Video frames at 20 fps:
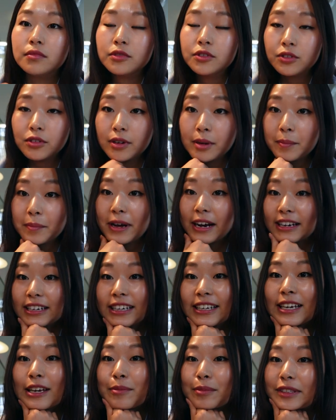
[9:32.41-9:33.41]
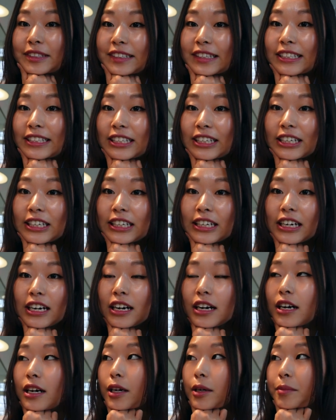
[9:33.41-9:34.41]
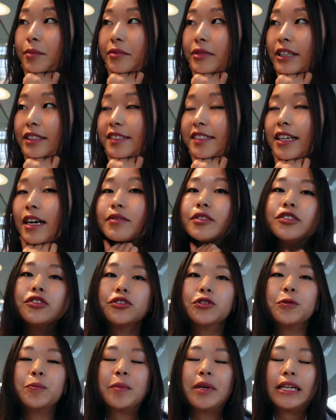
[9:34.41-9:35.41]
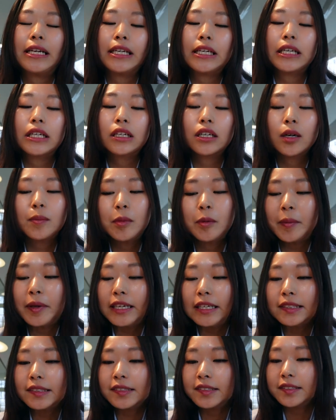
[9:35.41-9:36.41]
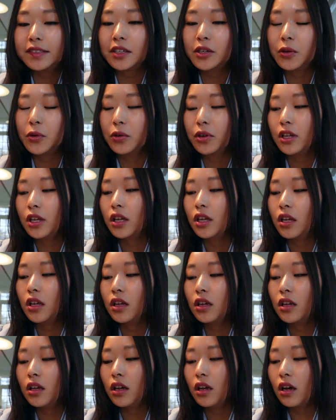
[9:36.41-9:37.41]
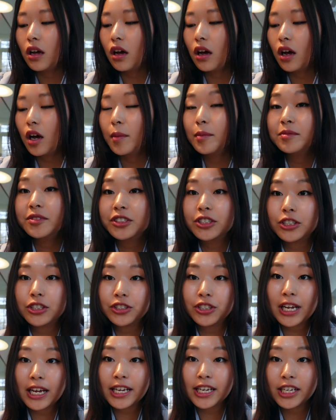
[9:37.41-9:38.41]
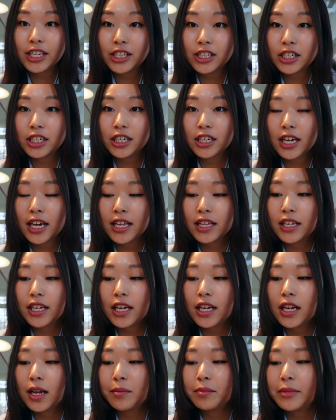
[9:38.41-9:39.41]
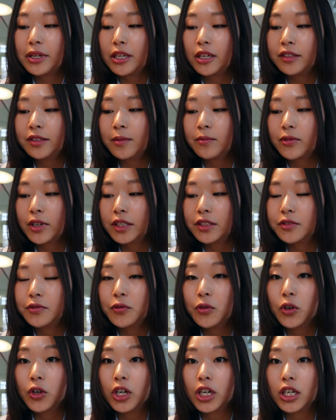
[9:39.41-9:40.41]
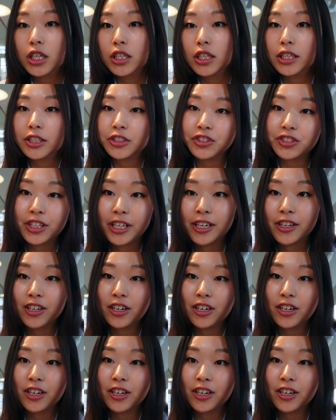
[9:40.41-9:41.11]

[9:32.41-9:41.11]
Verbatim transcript: So I'm back at Campus Center. Um, I just have a Zoom meeting in a couple minutes, so uh, I'm just gonna do that here. And then I'm meeting some friends for lunch later